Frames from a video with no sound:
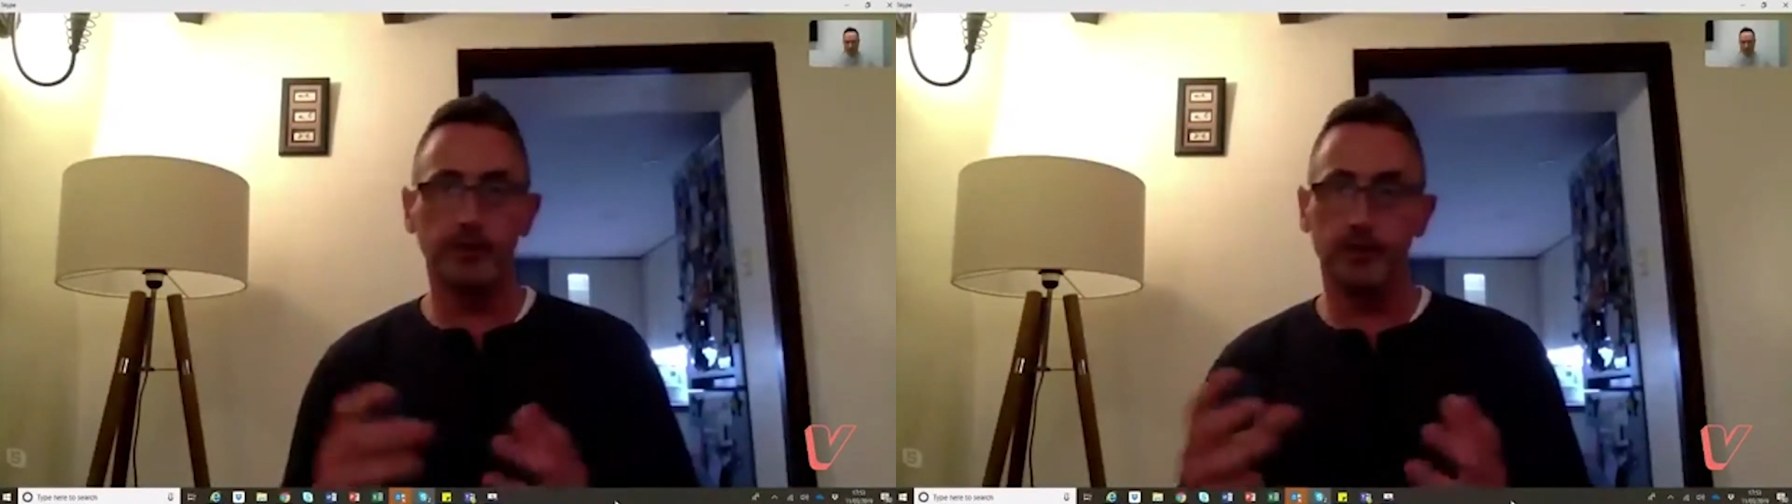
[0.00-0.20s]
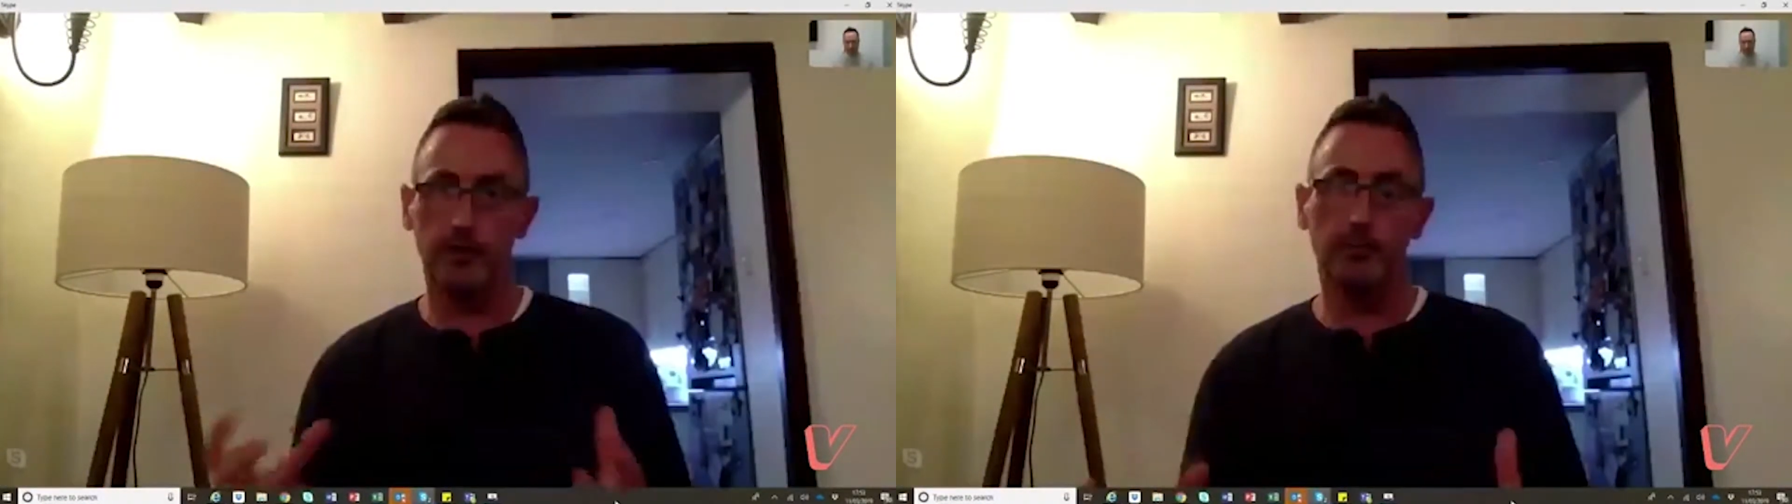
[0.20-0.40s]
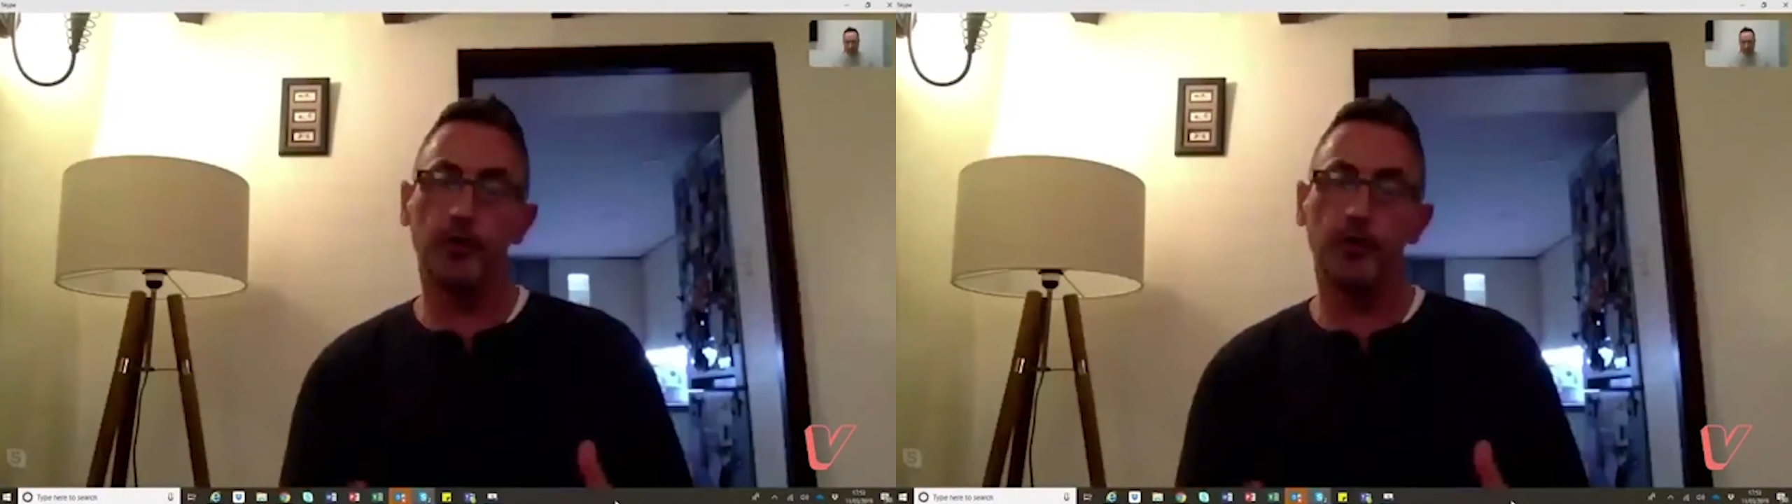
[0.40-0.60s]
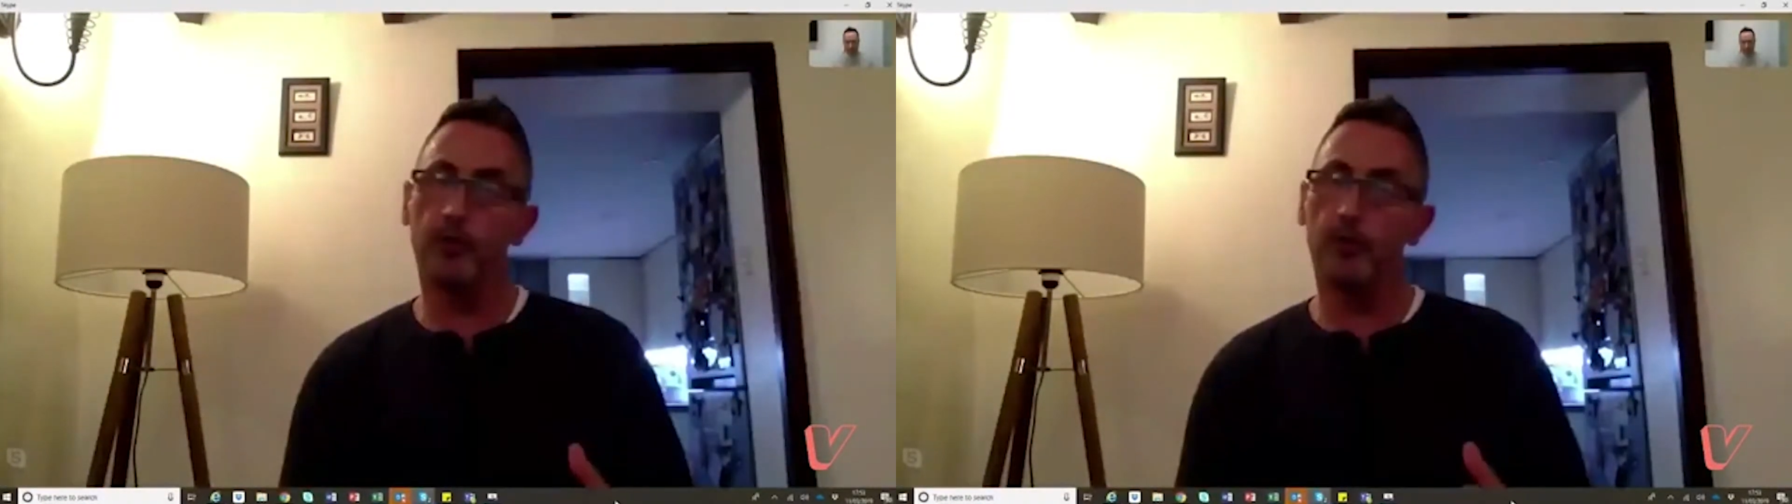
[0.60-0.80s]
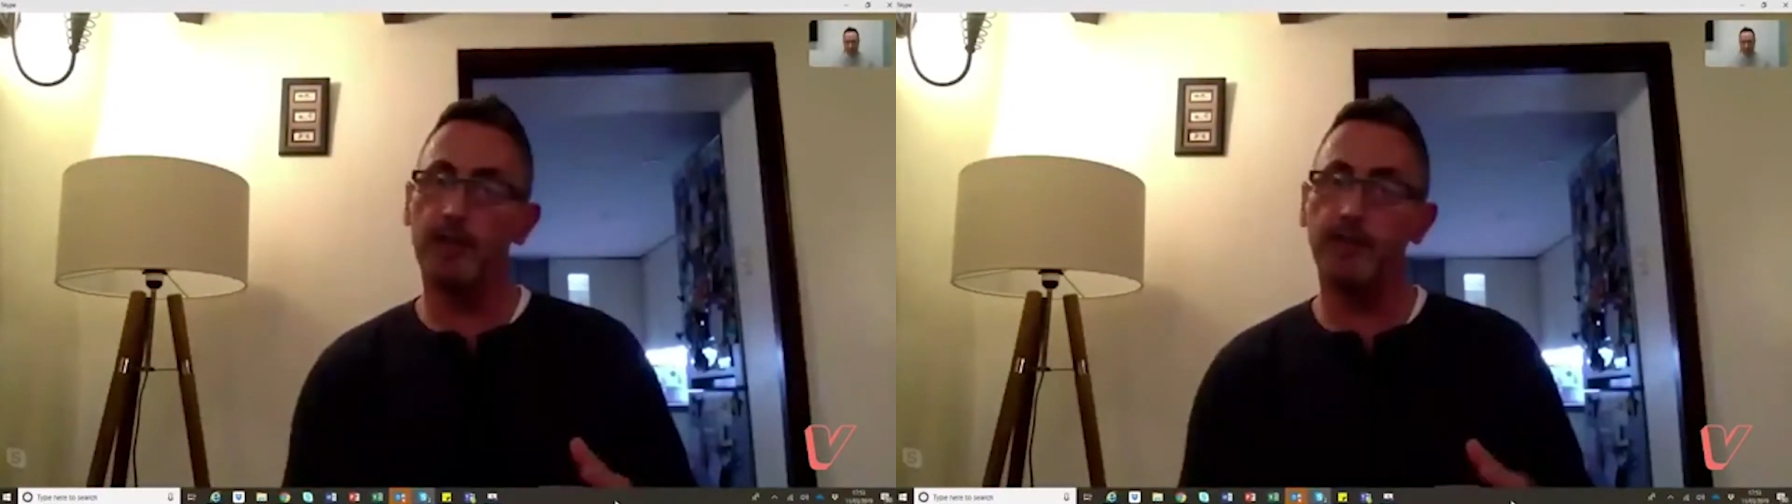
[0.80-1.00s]
you know the
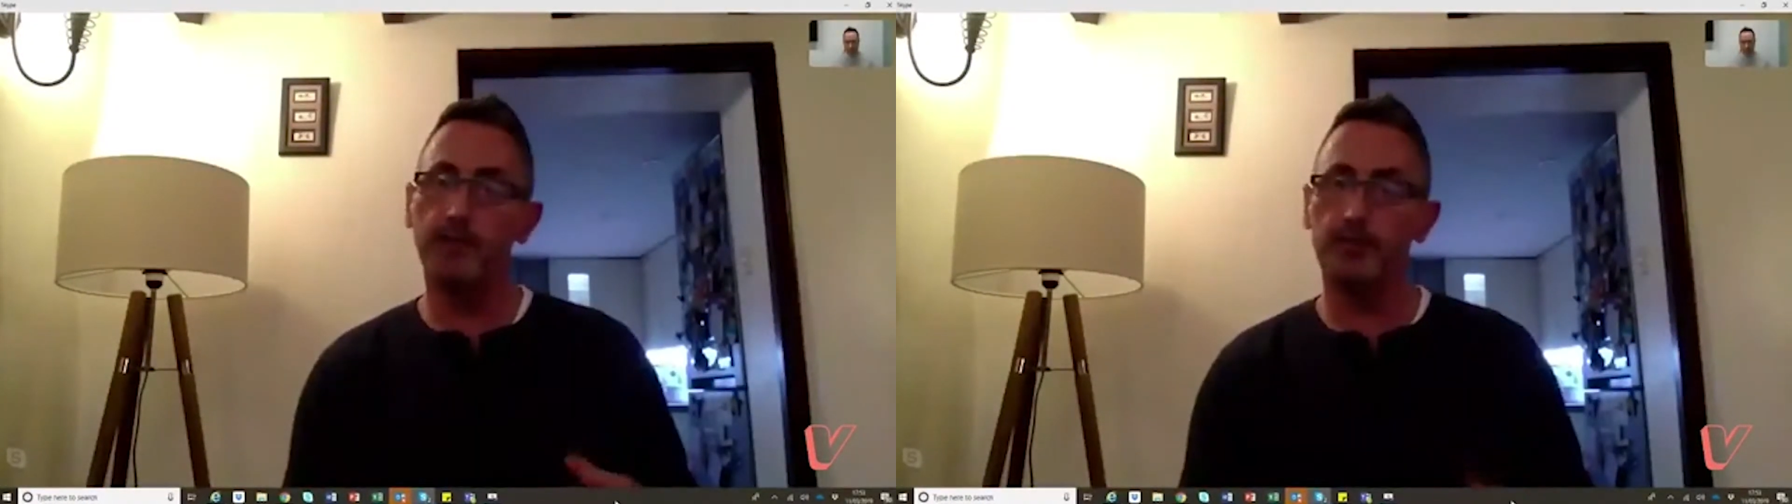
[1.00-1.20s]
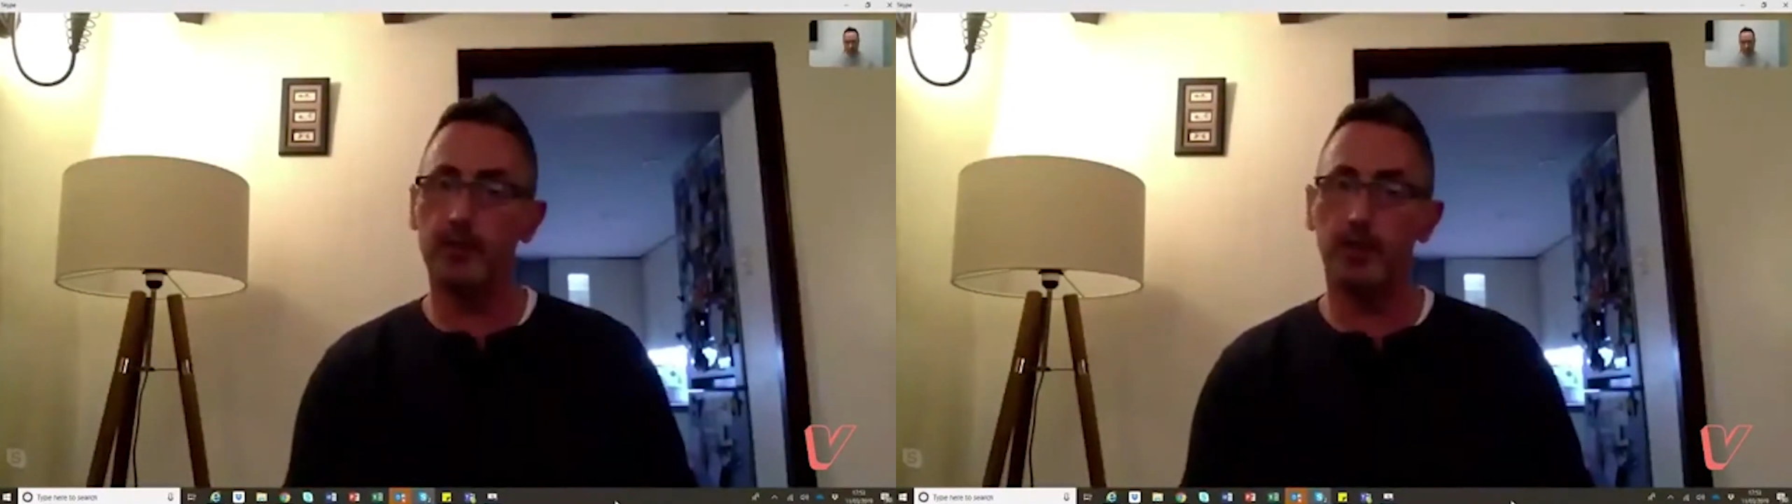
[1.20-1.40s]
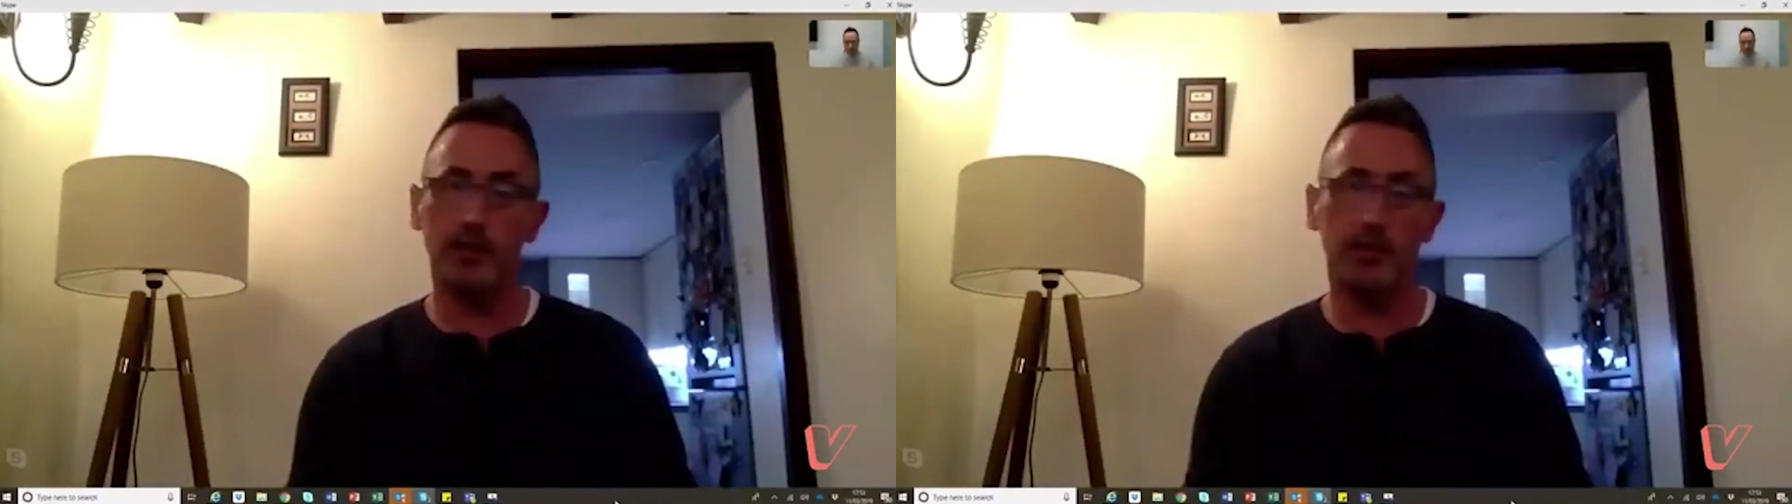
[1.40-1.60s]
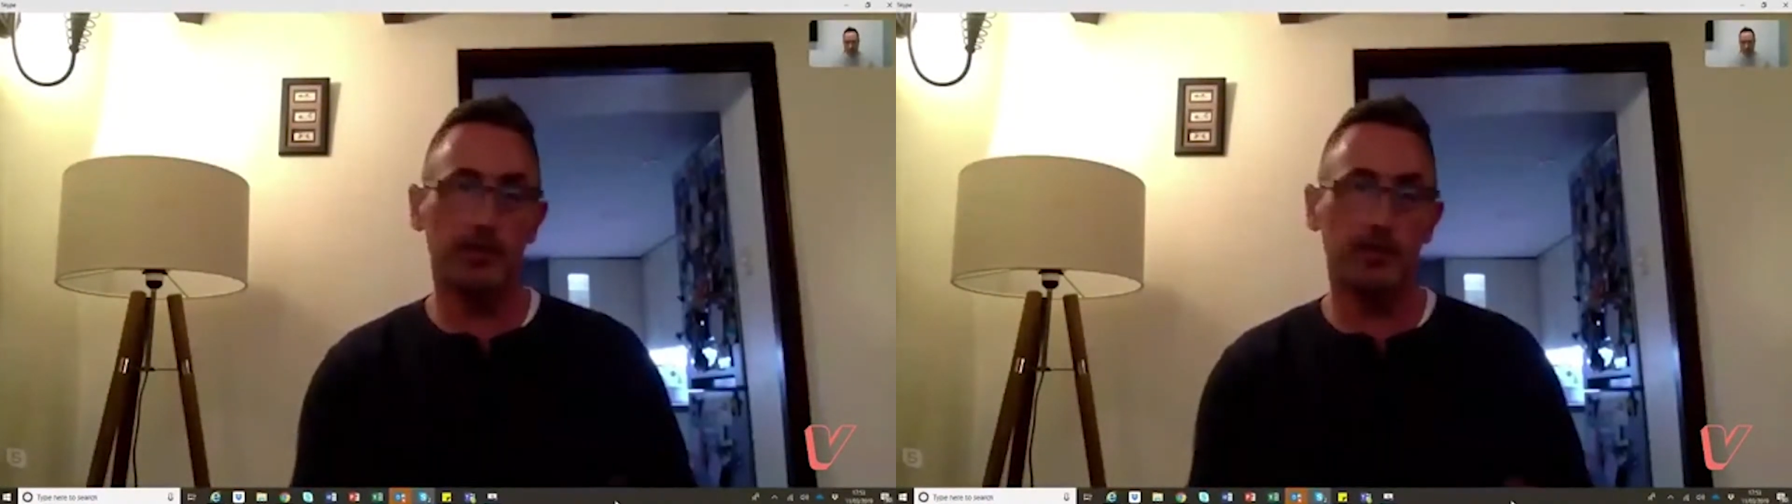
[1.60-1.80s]
program and uh,